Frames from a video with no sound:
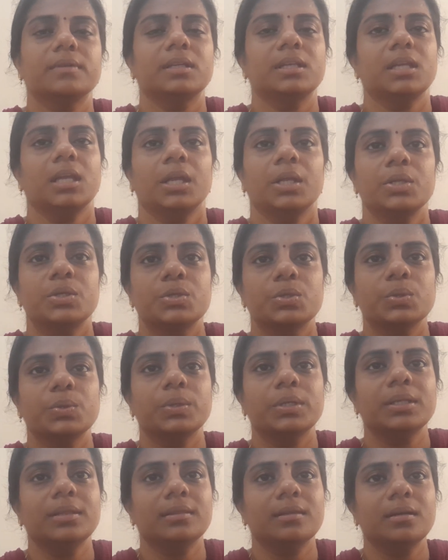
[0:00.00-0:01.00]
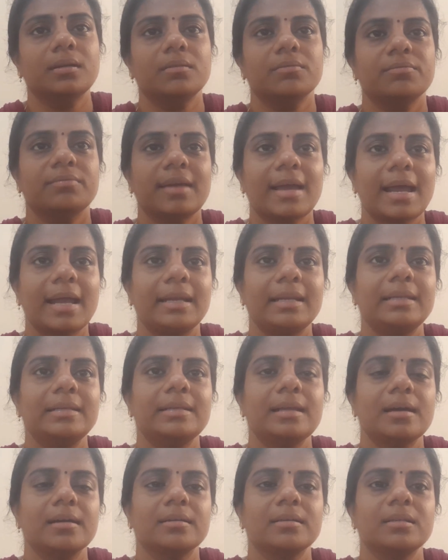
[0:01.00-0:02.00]
in ensuring that
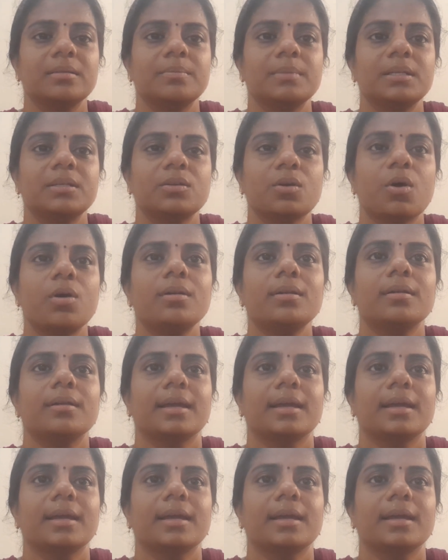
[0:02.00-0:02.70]
valid agreements are